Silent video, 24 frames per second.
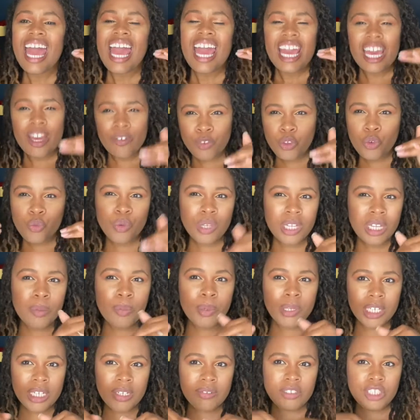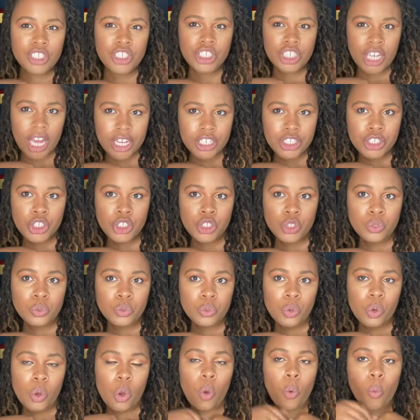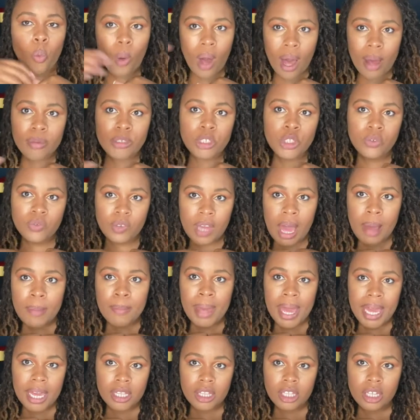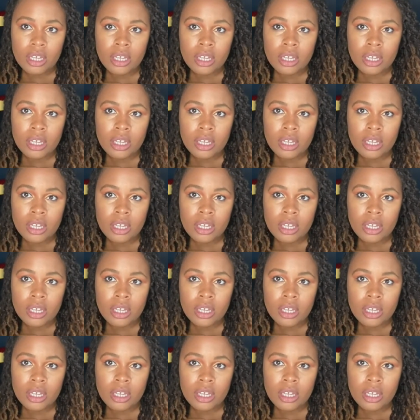If you really believed he shot you, why would you have gotten back in